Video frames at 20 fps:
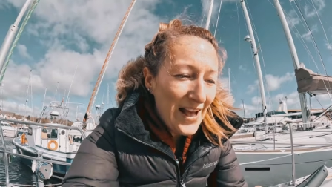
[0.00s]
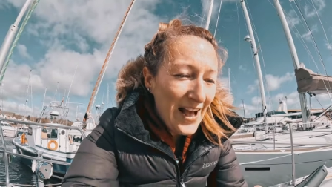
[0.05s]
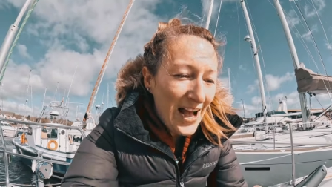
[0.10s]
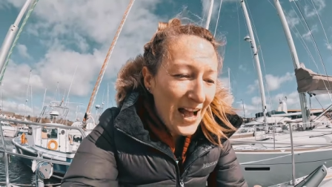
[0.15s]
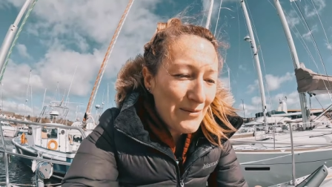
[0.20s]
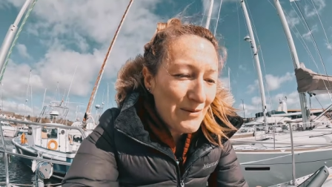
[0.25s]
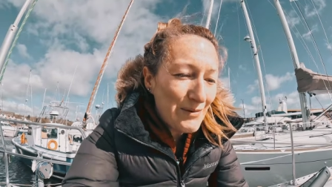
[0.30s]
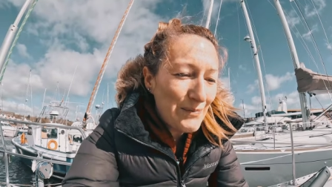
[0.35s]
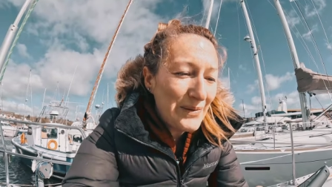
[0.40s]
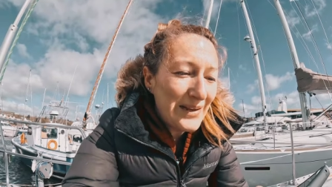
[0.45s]

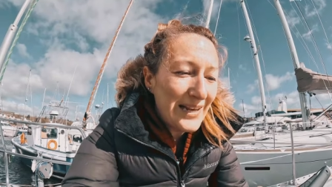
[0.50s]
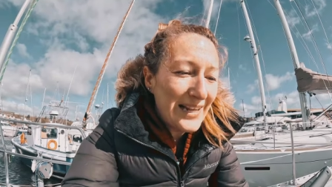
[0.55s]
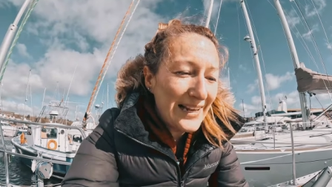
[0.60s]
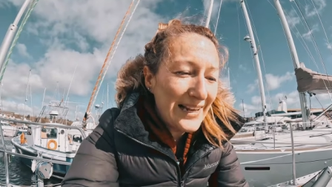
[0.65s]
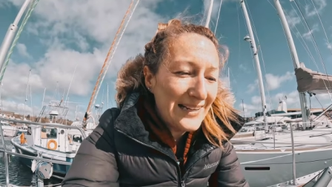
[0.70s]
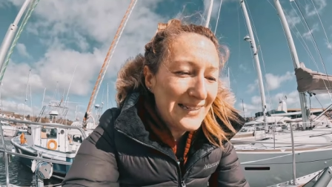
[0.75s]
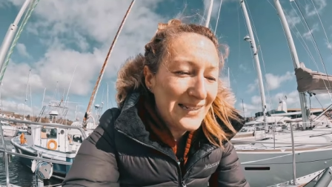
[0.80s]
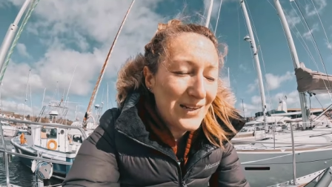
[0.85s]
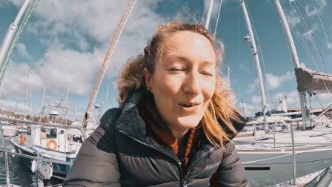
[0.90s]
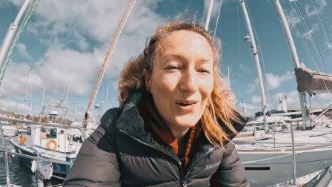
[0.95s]
I'm
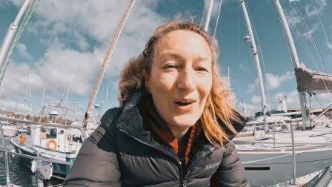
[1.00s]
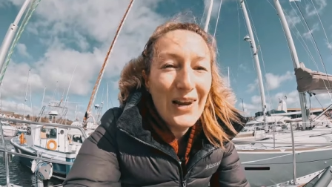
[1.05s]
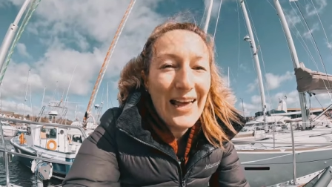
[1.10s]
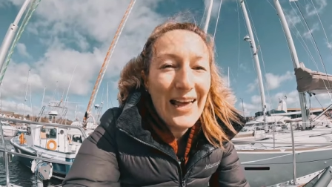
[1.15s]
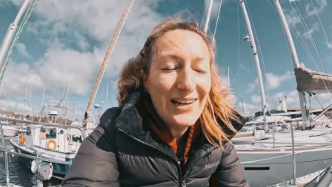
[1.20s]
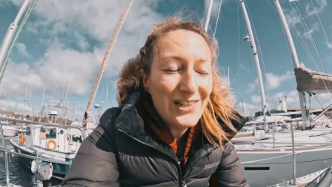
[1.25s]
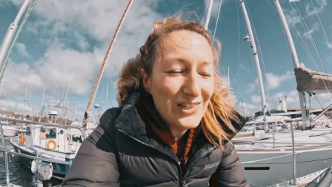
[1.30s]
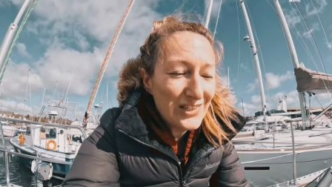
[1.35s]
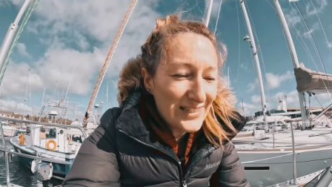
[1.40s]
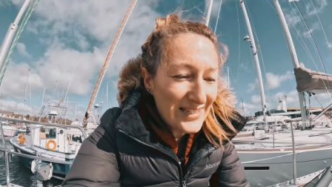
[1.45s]
appealing to your
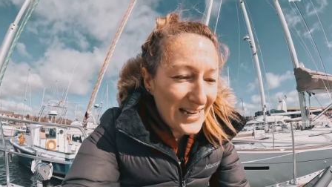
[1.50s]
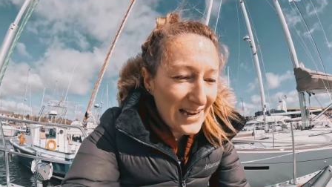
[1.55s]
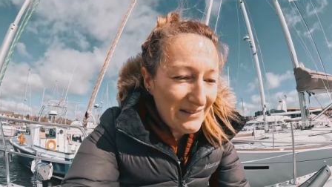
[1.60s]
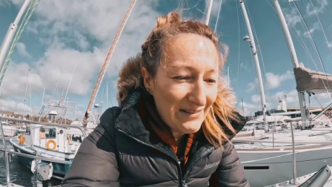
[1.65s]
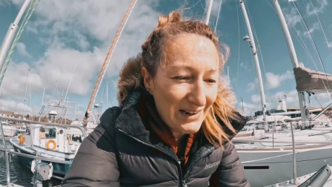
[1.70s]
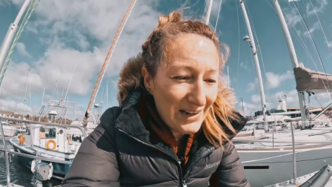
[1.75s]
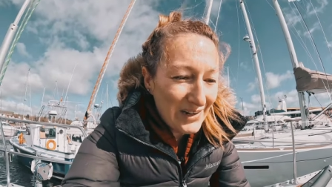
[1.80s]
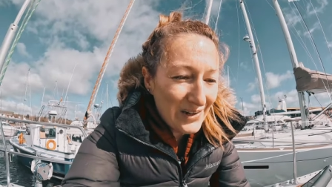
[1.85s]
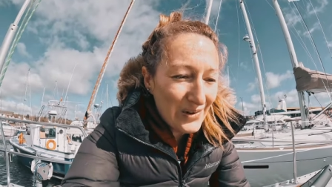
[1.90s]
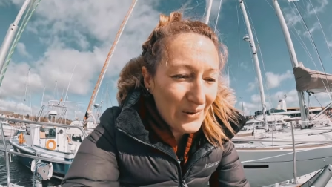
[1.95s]

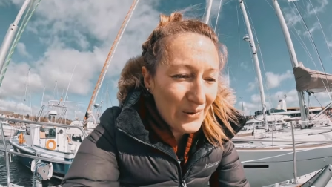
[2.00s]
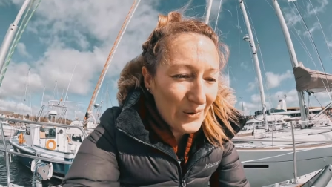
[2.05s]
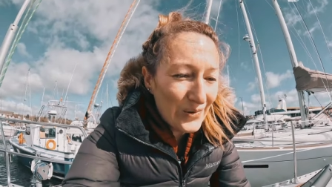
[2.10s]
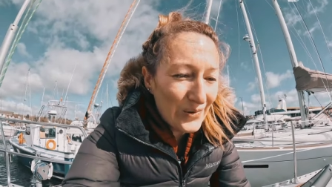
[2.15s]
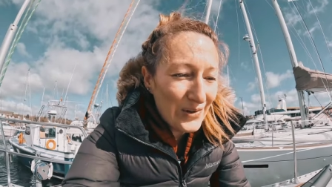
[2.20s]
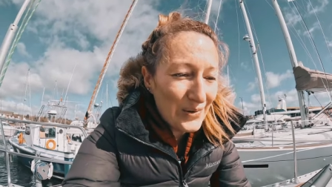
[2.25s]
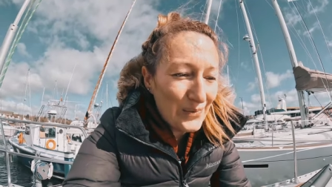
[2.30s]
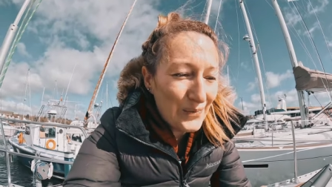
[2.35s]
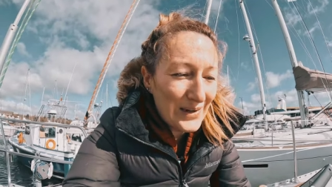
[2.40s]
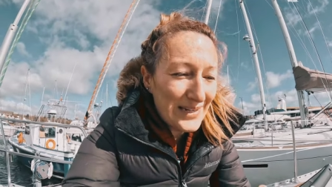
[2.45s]
legendary
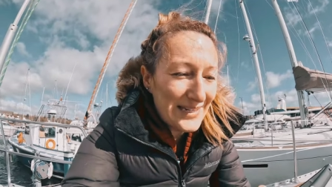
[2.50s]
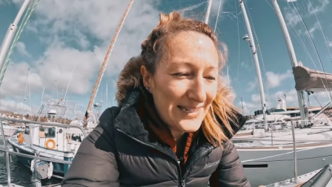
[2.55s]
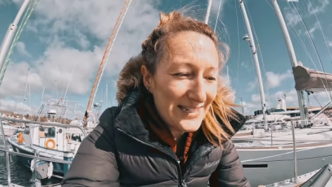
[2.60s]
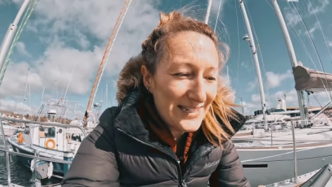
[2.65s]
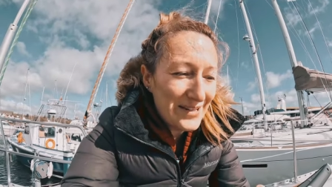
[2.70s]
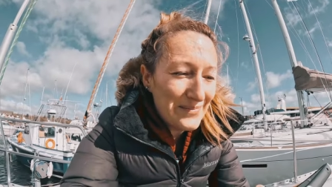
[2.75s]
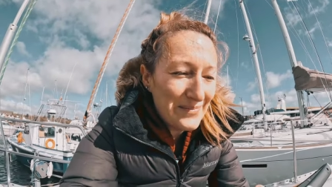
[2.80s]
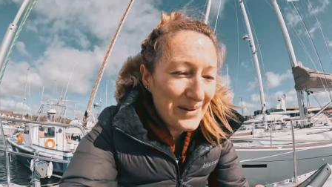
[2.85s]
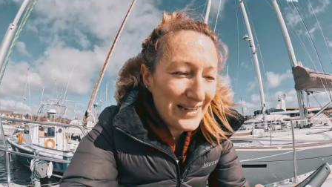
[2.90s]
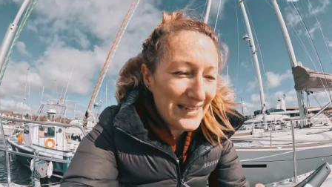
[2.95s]
northern
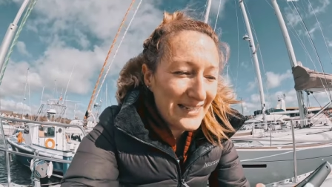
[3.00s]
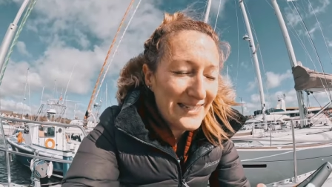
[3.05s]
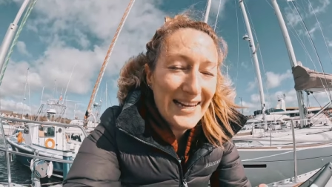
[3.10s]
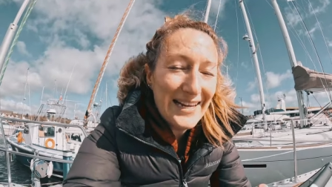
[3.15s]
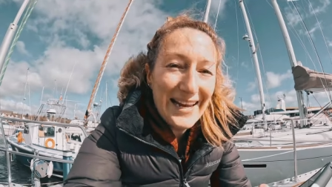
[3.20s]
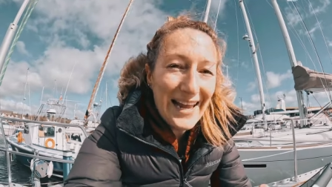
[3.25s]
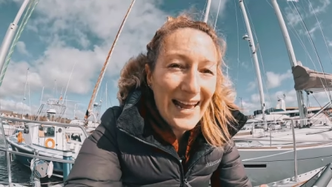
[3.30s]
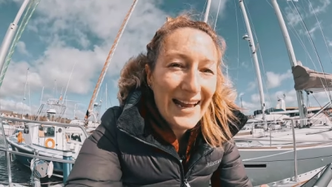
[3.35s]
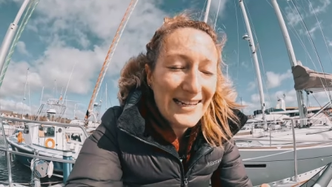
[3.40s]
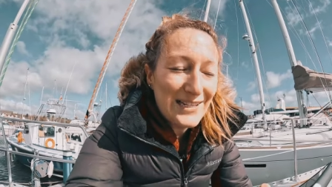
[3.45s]
wisdom and
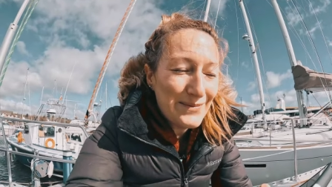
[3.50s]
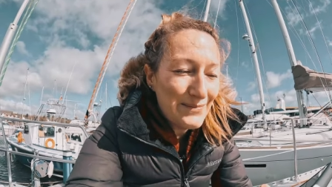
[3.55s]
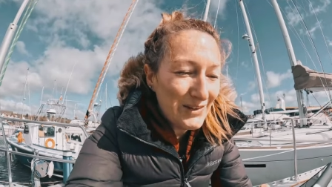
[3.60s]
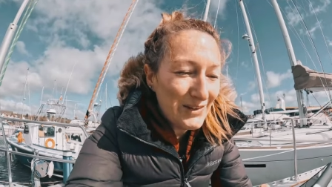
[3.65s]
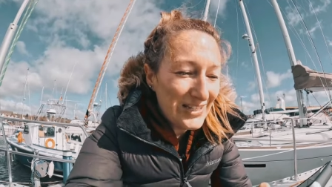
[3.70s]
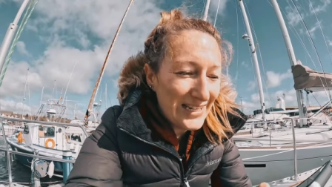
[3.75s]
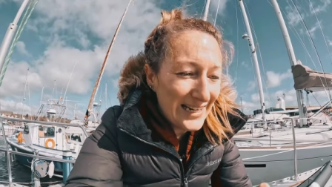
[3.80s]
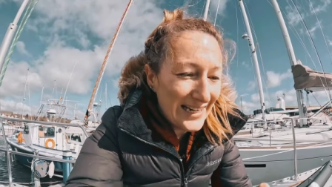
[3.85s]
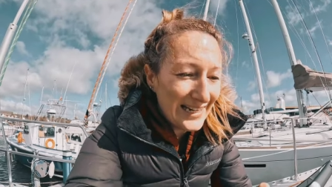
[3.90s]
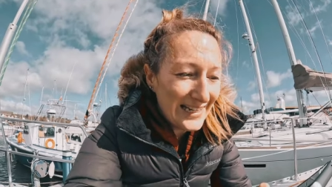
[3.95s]
tea
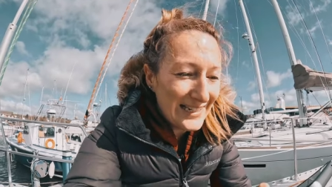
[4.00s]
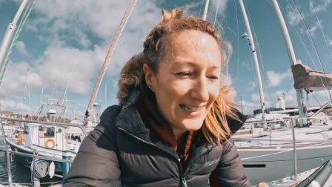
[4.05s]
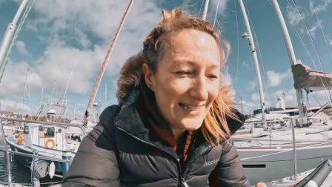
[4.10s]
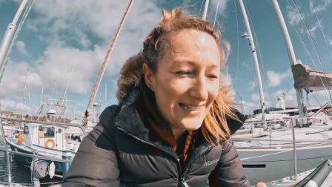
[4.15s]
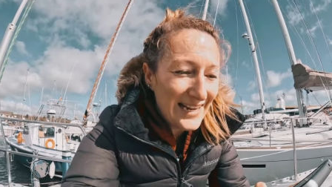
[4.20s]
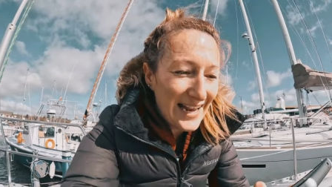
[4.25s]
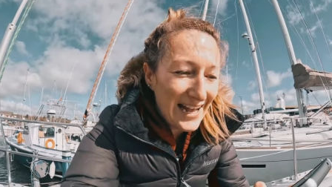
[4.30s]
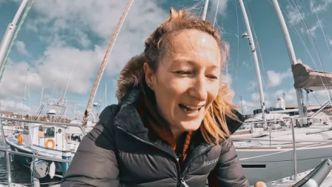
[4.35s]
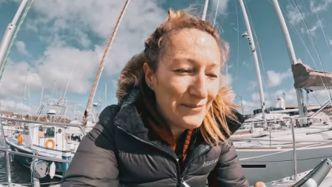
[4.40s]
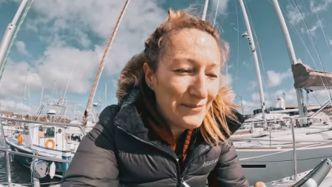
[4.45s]
expertise
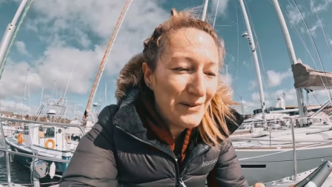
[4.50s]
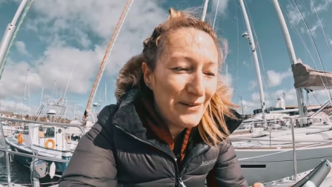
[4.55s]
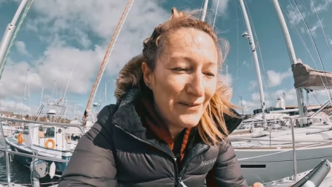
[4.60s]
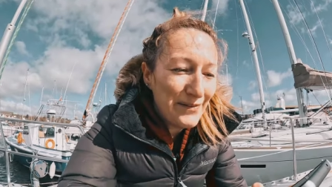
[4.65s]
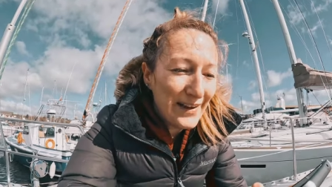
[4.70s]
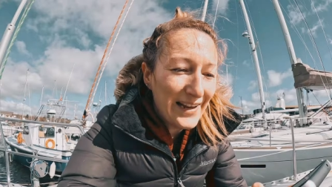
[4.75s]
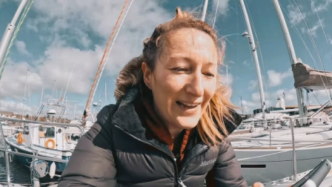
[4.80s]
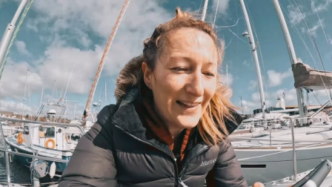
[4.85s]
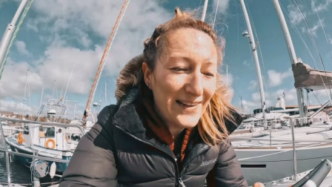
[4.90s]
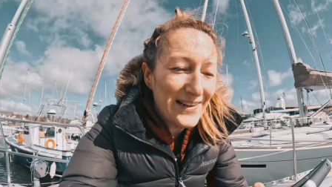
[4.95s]
to help me
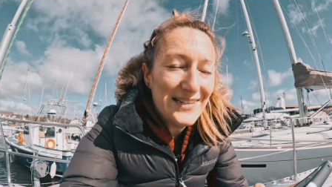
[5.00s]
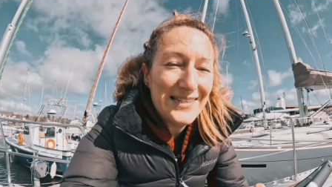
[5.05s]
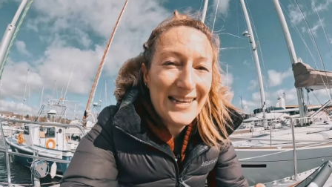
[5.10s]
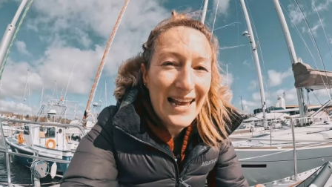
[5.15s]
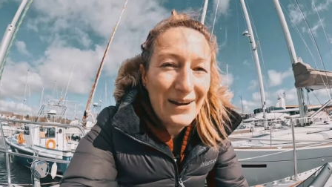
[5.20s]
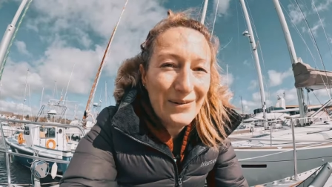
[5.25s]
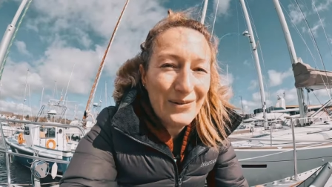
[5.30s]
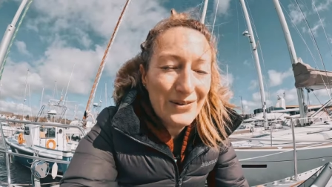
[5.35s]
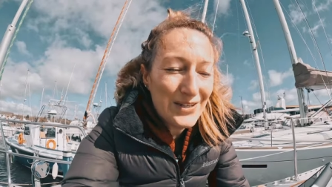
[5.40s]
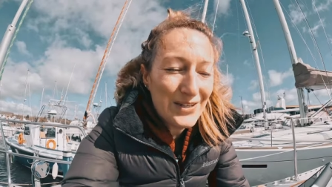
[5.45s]
figure this
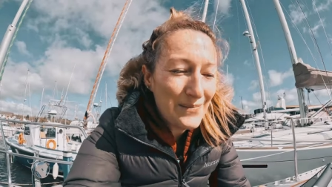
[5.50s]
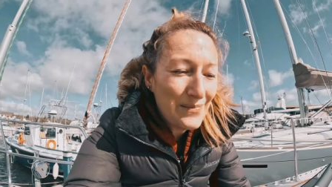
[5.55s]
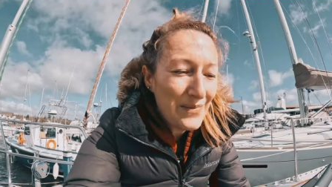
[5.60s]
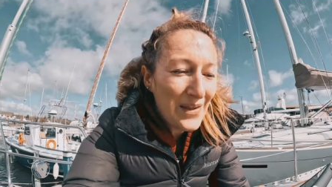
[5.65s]
out.